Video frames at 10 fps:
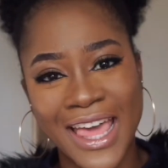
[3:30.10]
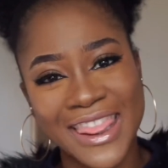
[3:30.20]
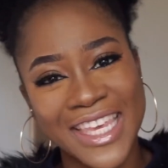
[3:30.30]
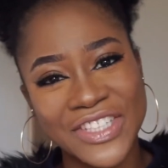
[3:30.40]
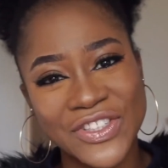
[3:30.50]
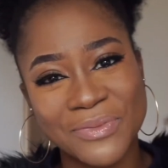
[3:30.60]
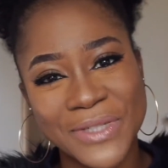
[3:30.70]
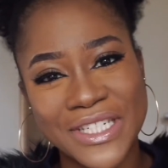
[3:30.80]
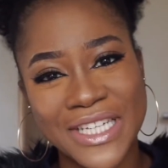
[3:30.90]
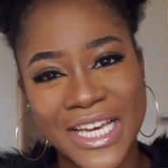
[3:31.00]
Thanks so
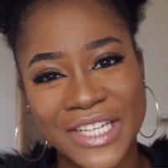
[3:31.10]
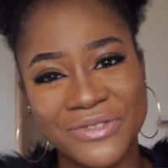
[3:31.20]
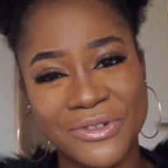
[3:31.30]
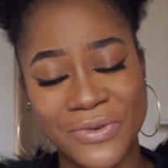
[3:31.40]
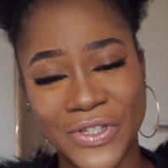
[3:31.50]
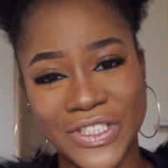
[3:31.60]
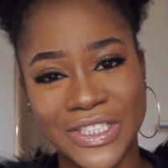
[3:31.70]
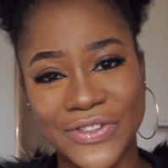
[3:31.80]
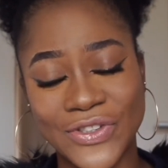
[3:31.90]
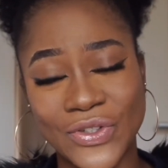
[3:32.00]
much guys for watching
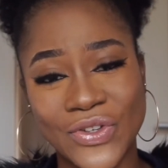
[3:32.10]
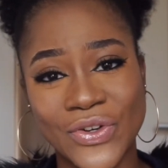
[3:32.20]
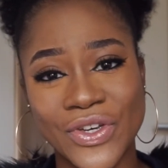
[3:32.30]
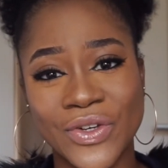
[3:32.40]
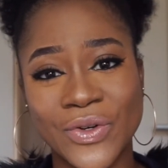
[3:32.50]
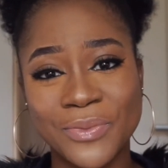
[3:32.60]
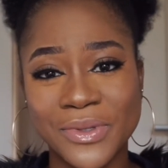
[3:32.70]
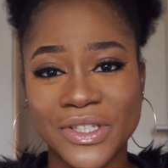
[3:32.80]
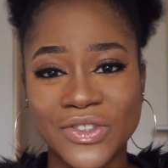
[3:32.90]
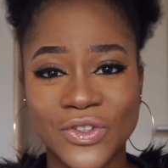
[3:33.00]
this tutorial. Hope
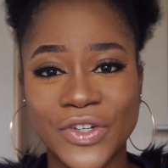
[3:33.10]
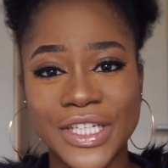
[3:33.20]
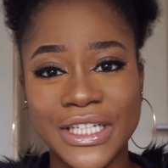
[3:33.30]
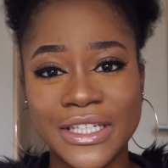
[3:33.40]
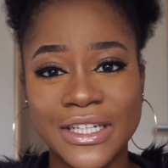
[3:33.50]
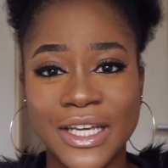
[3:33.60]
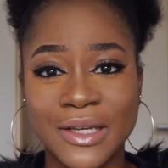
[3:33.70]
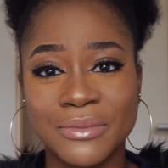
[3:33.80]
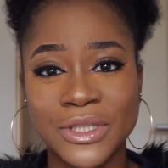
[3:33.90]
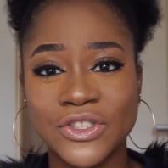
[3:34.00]
you enjoyed it.
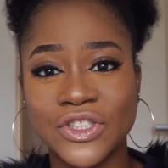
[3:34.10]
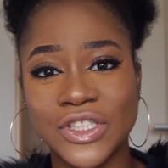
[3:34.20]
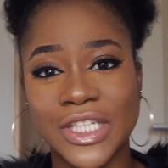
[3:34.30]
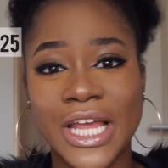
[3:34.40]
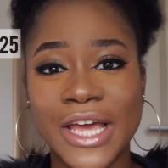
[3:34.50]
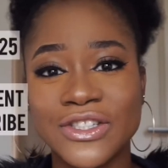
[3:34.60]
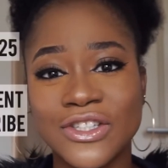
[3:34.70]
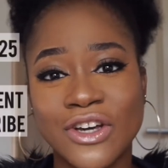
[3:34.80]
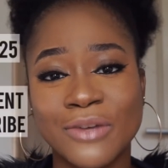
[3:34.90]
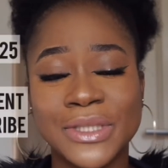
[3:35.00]
Make sure to like, to
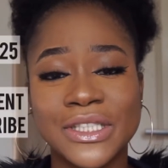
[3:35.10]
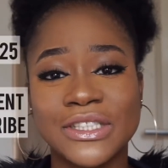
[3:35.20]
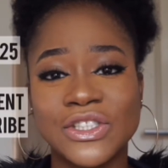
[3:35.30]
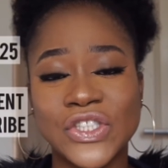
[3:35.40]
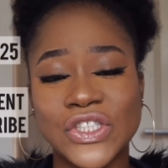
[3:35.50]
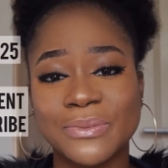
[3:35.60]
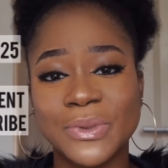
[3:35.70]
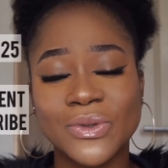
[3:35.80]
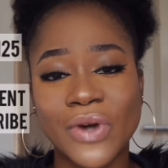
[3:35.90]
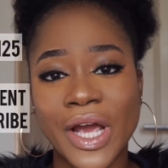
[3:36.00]
comment, and to
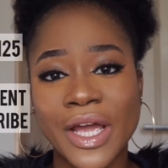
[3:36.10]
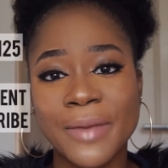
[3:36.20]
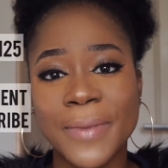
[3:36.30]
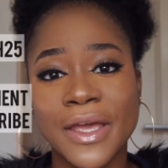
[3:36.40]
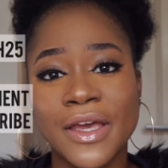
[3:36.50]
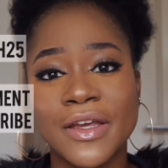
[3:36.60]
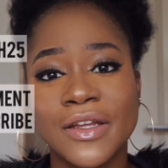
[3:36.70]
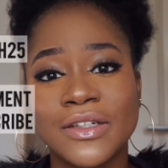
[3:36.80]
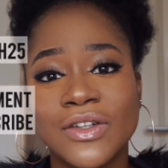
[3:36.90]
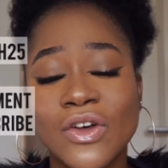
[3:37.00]
subscribe,
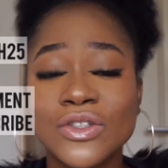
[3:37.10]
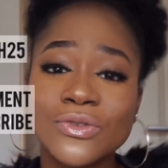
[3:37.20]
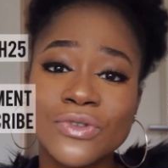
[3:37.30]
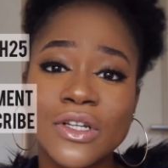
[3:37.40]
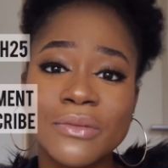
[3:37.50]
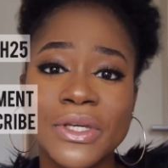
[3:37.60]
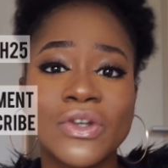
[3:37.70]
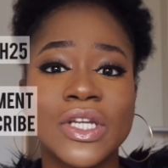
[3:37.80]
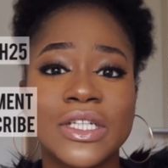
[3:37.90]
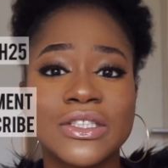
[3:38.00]
and also follow me
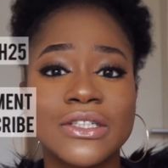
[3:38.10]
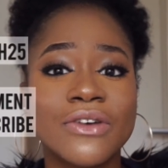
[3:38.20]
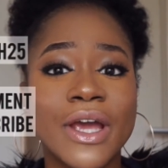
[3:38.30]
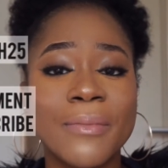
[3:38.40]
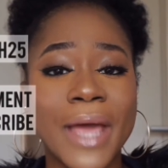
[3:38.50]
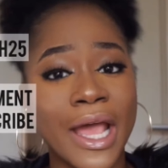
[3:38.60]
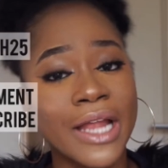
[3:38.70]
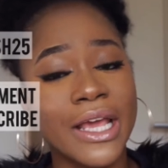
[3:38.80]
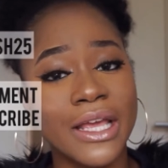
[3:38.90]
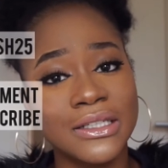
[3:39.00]
on Instagram at
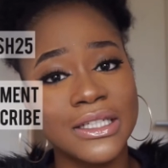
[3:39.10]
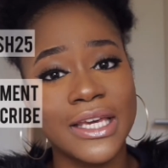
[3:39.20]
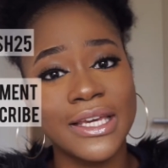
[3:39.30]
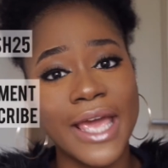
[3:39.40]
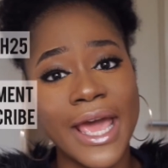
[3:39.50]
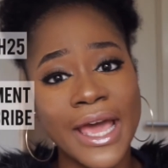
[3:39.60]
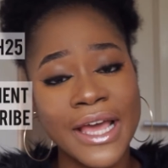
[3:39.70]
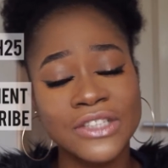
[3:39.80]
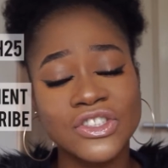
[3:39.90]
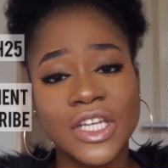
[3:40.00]

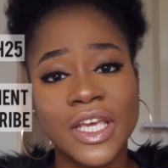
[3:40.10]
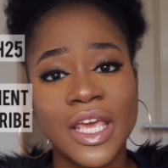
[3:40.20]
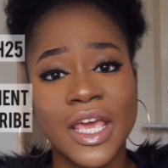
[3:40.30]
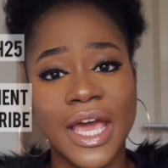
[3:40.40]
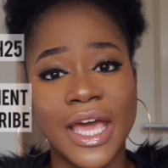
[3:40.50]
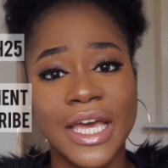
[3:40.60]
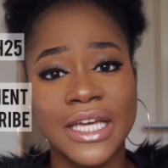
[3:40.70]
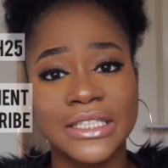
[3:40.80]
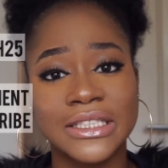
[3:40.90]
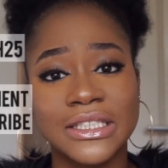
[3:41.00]
NKAsh,
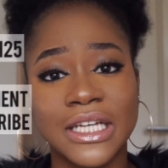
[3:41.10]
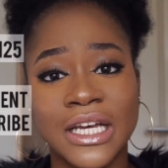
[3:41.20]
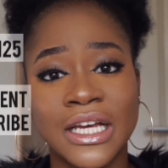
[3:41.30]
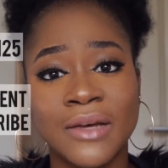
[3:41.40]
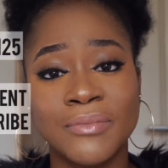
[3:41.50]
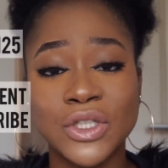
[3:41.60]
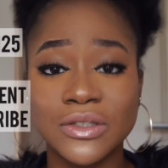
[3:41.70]
and